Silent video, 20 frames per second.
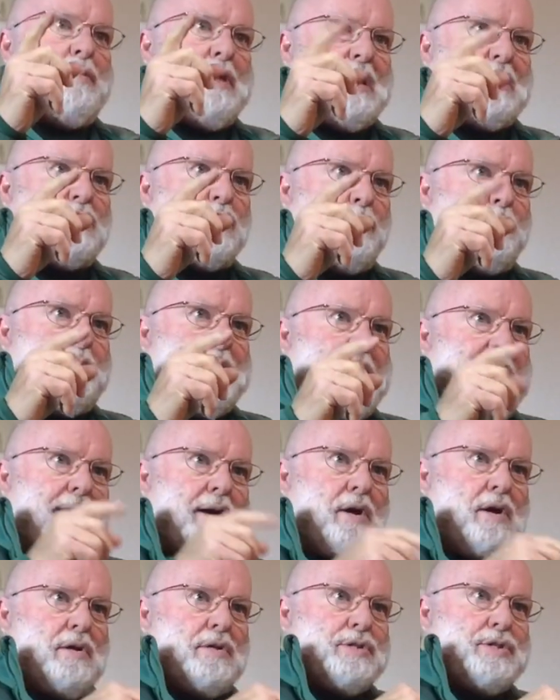mental
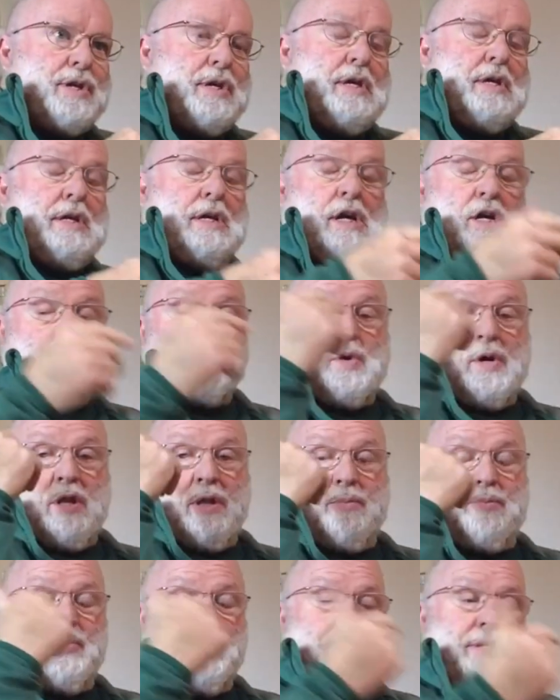patterns. As one of
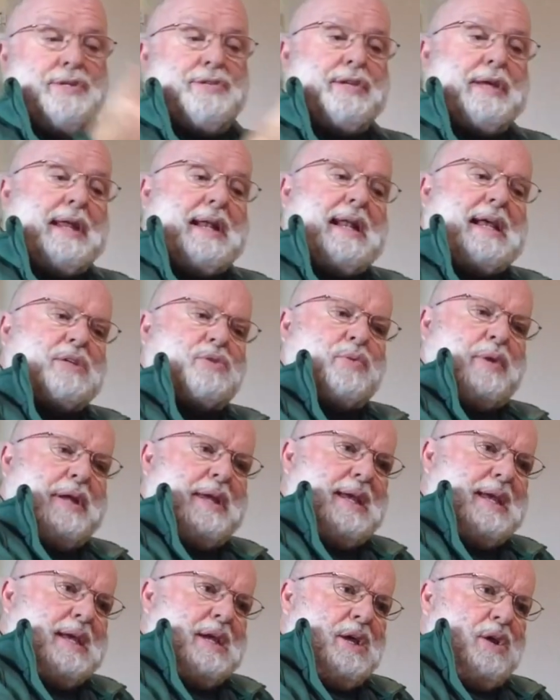the priests said last
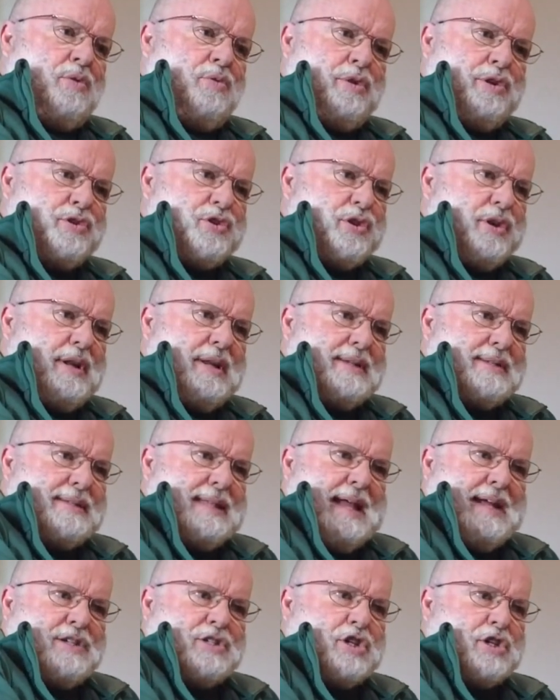week, Richard, isn't
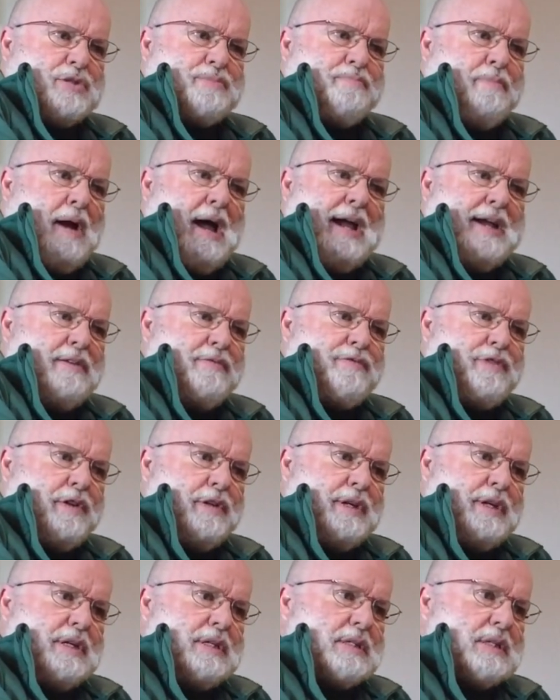that just
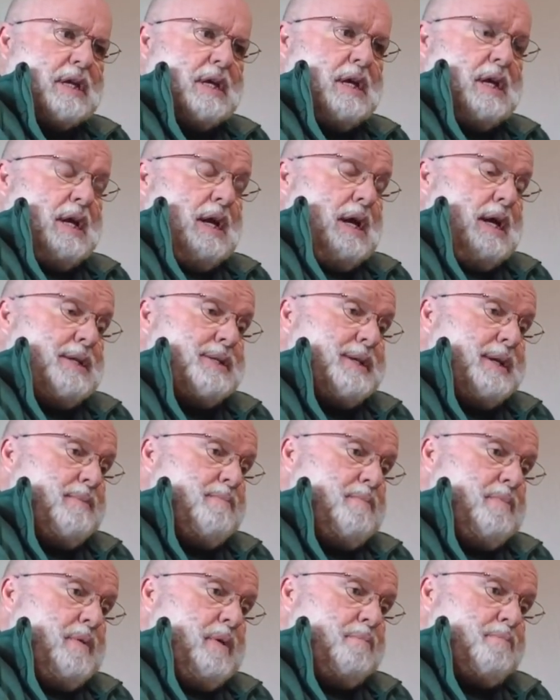mindfulness? I said,
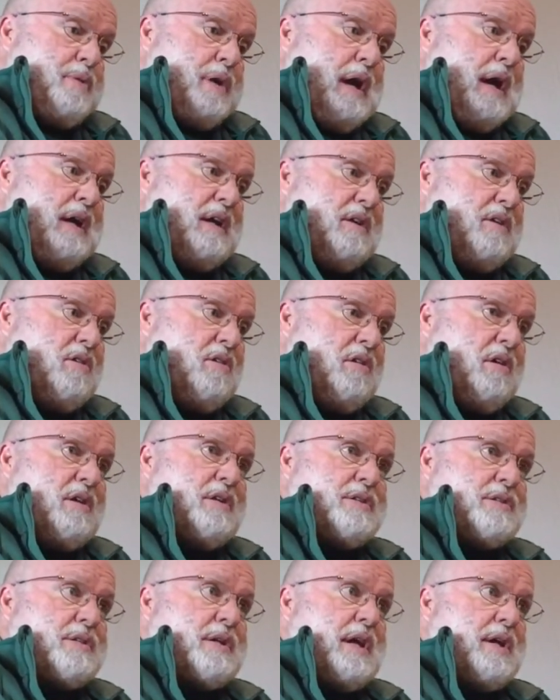probably early
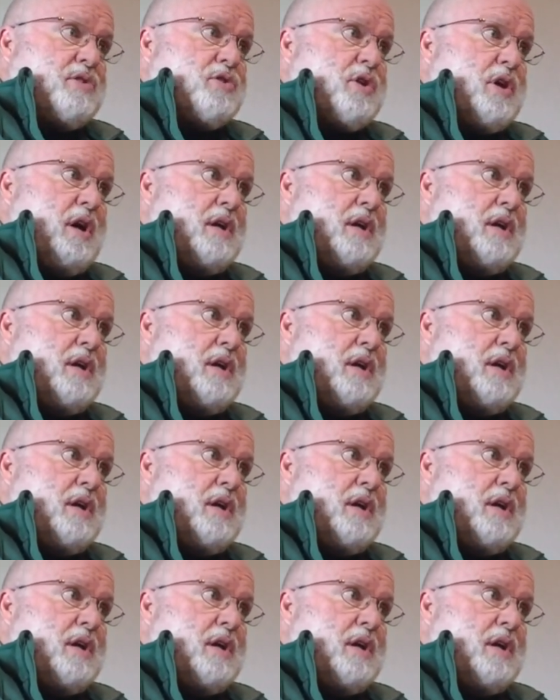stage